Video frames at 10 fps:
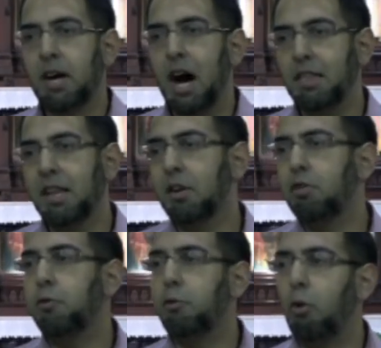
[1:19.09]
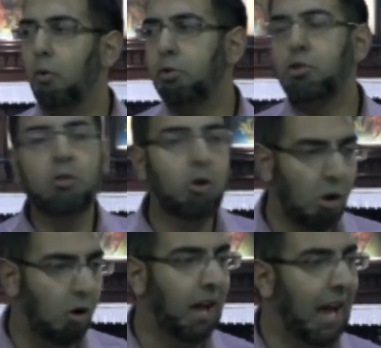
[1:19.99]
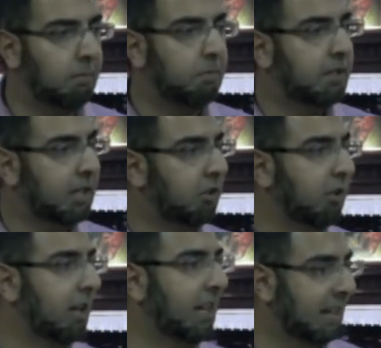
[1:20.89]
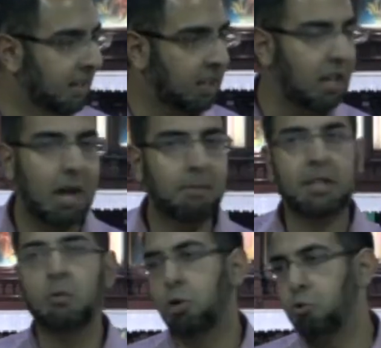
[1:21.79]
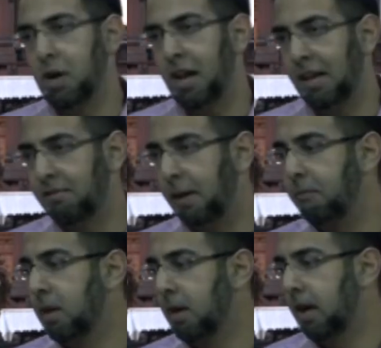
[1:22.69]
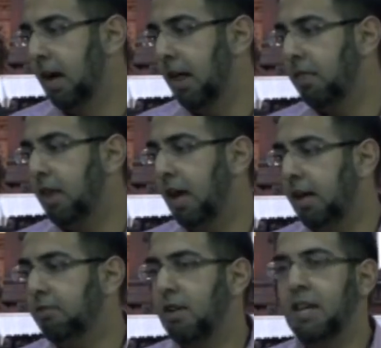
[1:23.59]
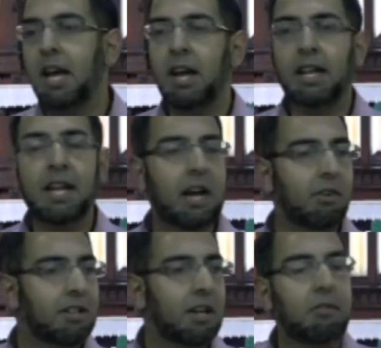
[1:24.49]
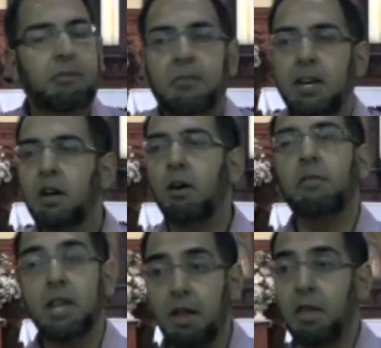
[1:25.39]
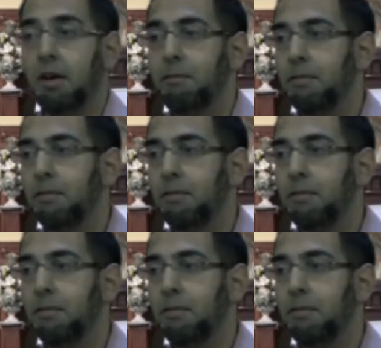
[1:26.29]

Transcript: I think for too long, and particularly in the climate in which we are living, there is an inherent fear of the other.